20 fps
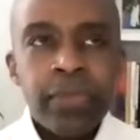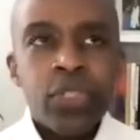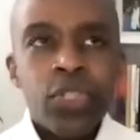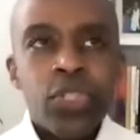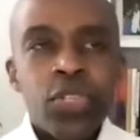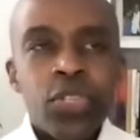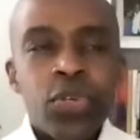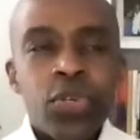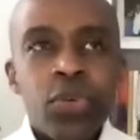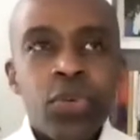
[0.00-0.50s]

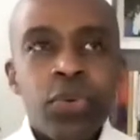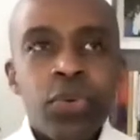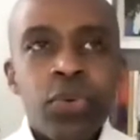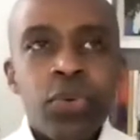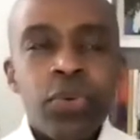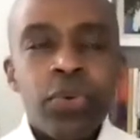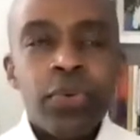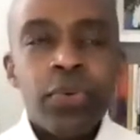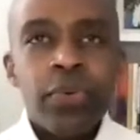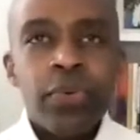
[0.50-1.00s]

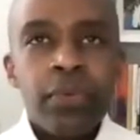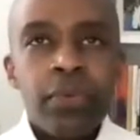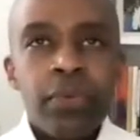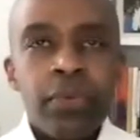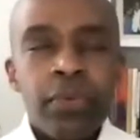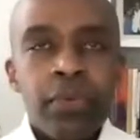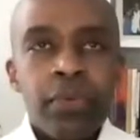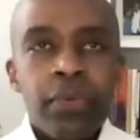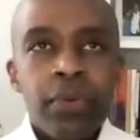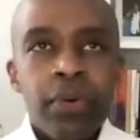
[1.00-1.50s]
to
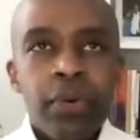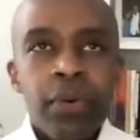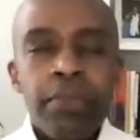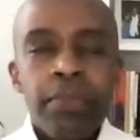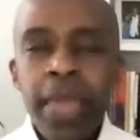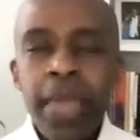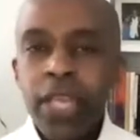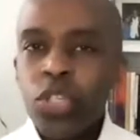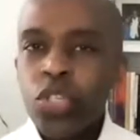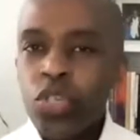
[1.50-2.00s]

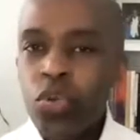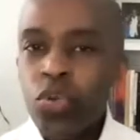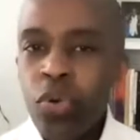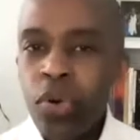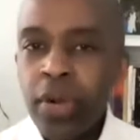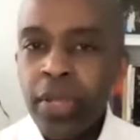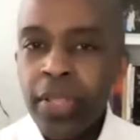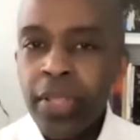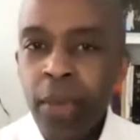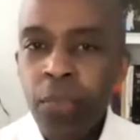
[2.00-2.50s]
make
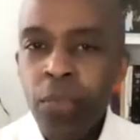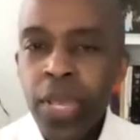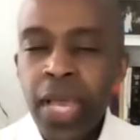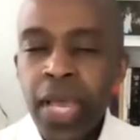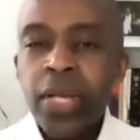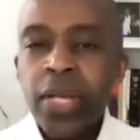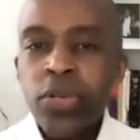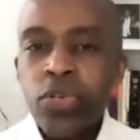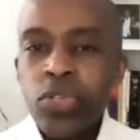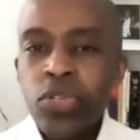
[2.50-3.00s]
sure that we
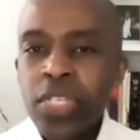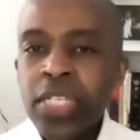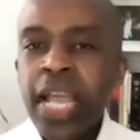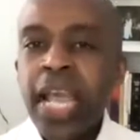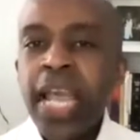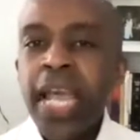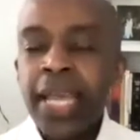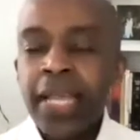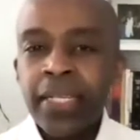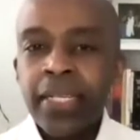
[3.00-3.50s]

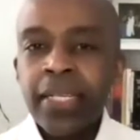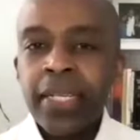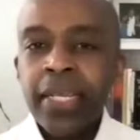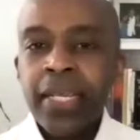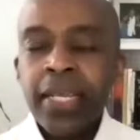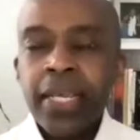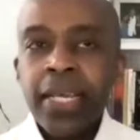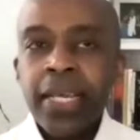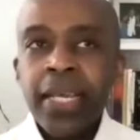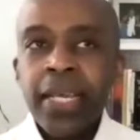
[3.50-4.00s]
understand
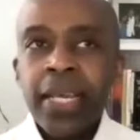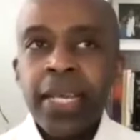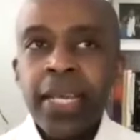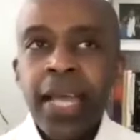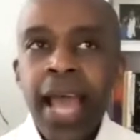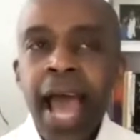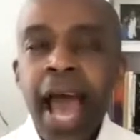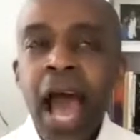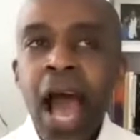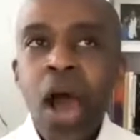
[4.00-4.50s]

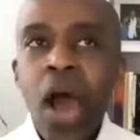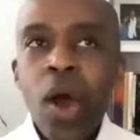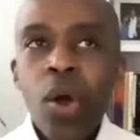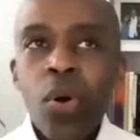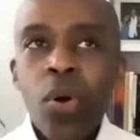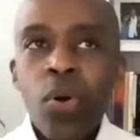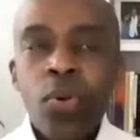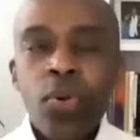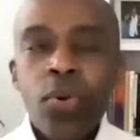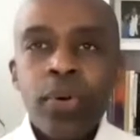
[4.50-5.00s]

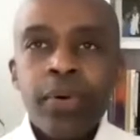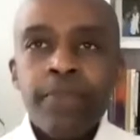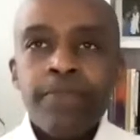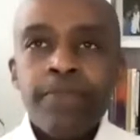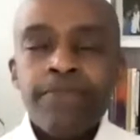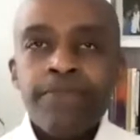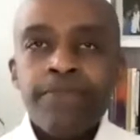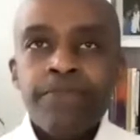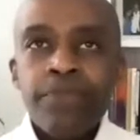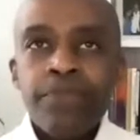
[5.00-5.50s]
how
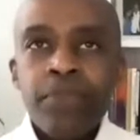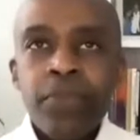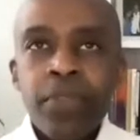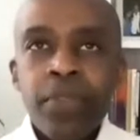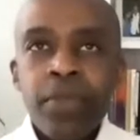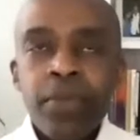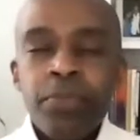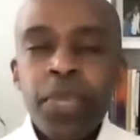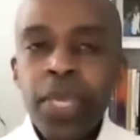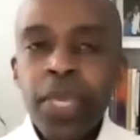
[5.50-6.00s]

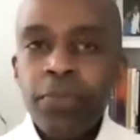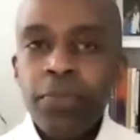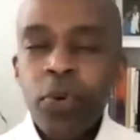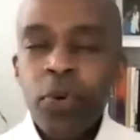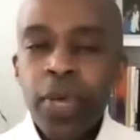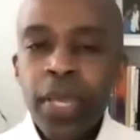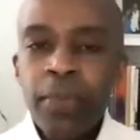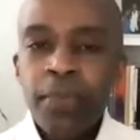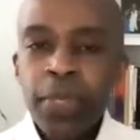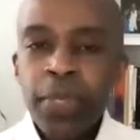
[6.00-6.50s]

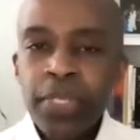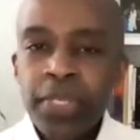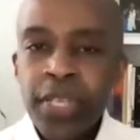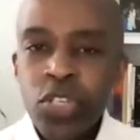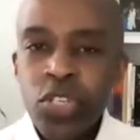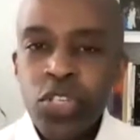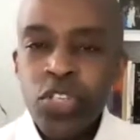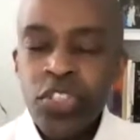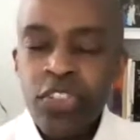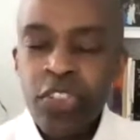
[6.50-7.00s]
people in
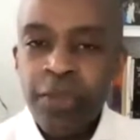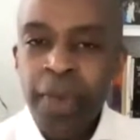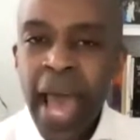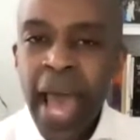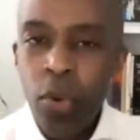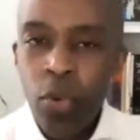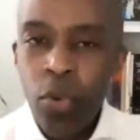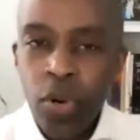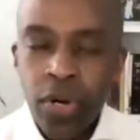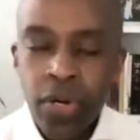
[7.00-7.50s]
positions of
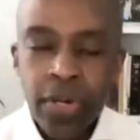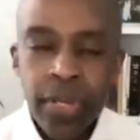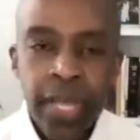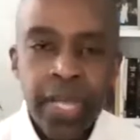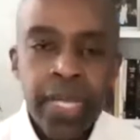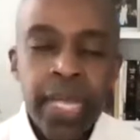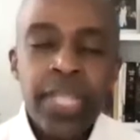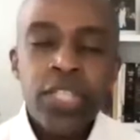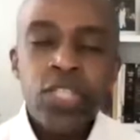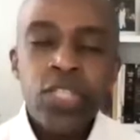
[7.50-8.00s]
power
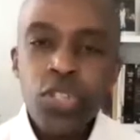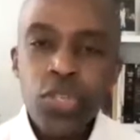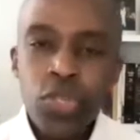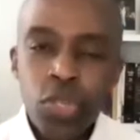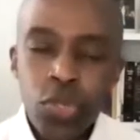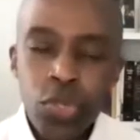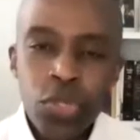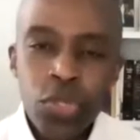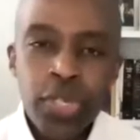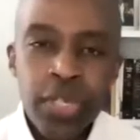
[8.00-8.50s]
and
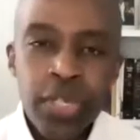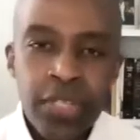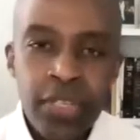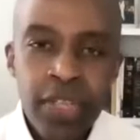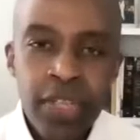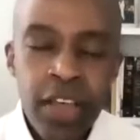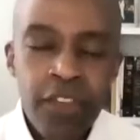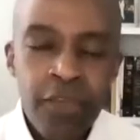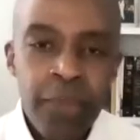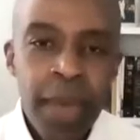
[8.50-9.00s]

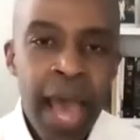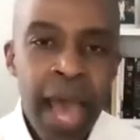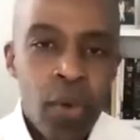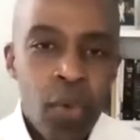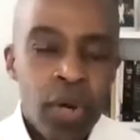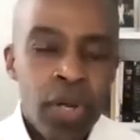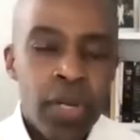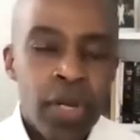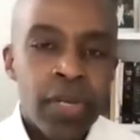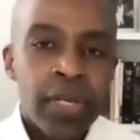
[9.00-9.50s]
institutions of
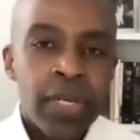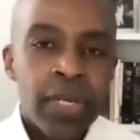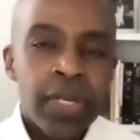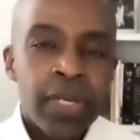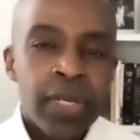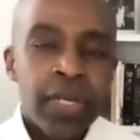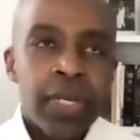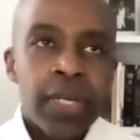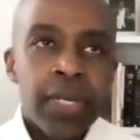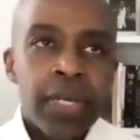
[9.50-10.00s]
power
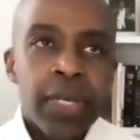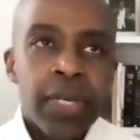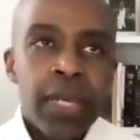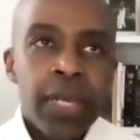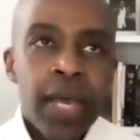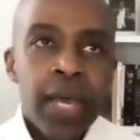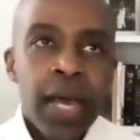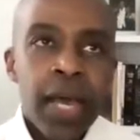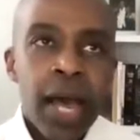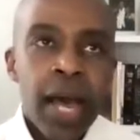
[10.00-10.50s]

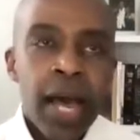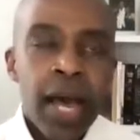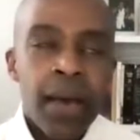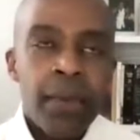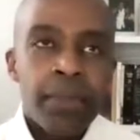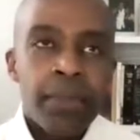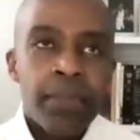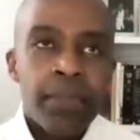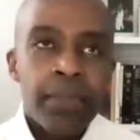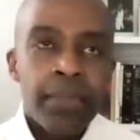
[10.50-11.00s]

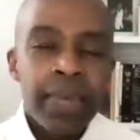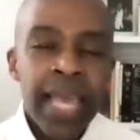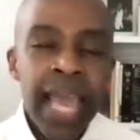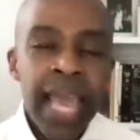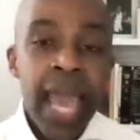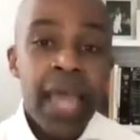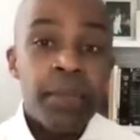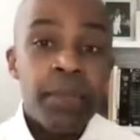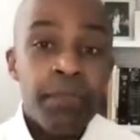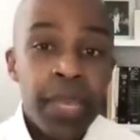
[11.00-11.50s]

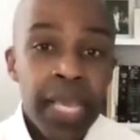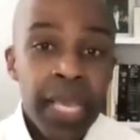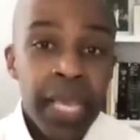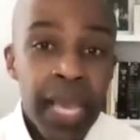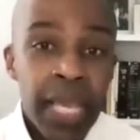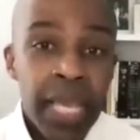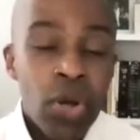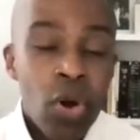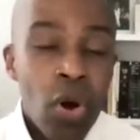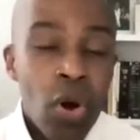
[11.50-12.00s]
can be
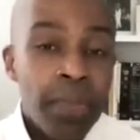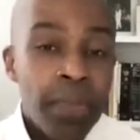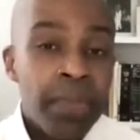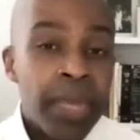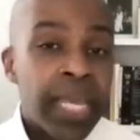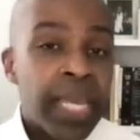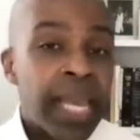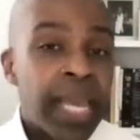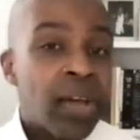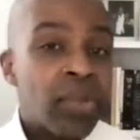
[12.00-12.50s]
and are
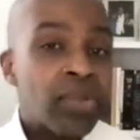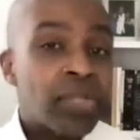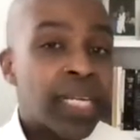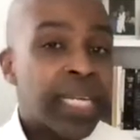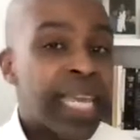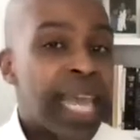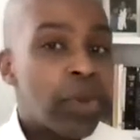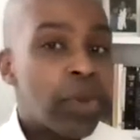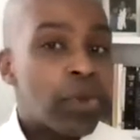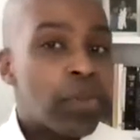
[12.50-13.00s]
being held
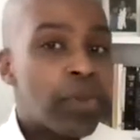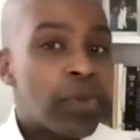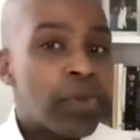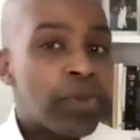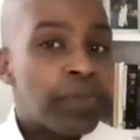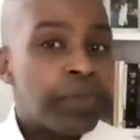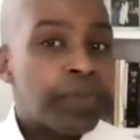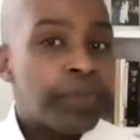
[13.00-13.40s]
accountable.